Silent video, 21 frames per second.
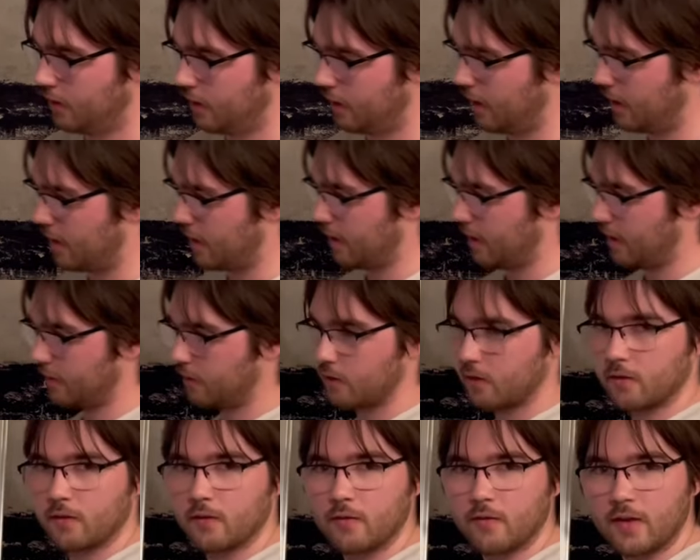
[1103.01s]
and I get
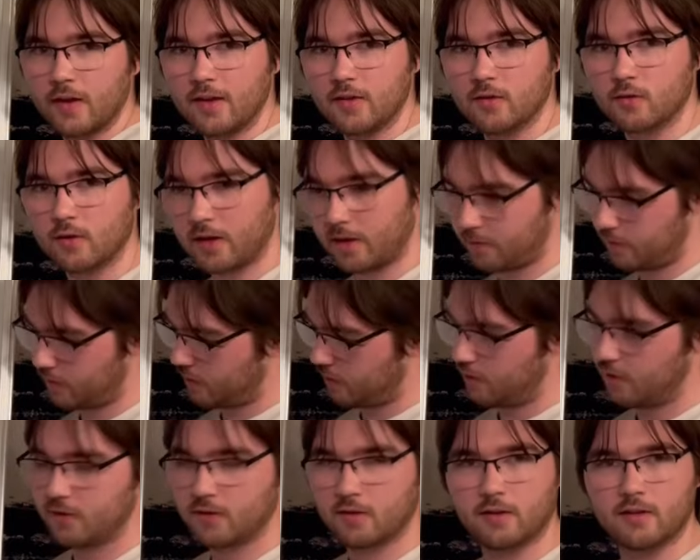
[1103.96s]
their phase wraps
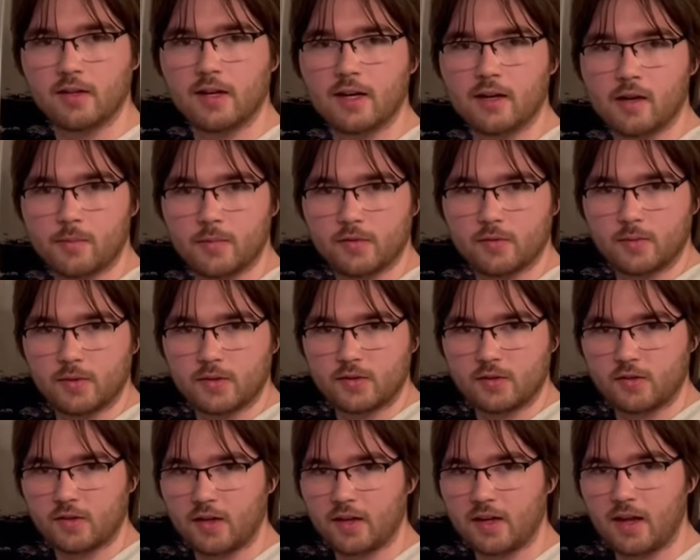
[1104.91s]
to line up as much
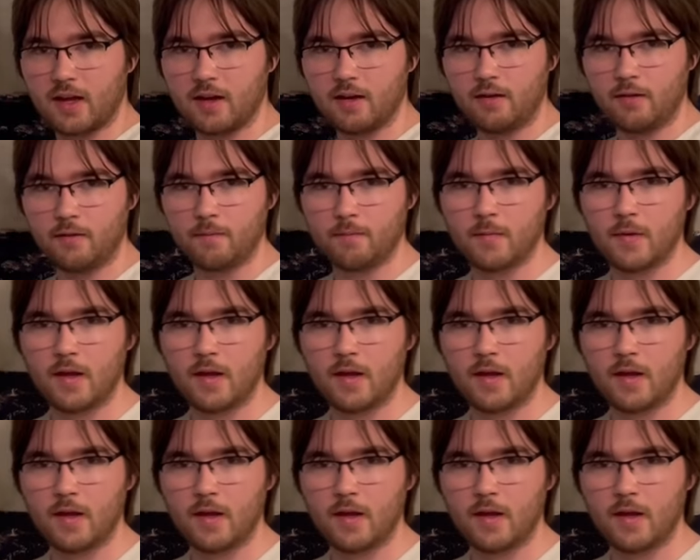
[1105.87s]
as I can.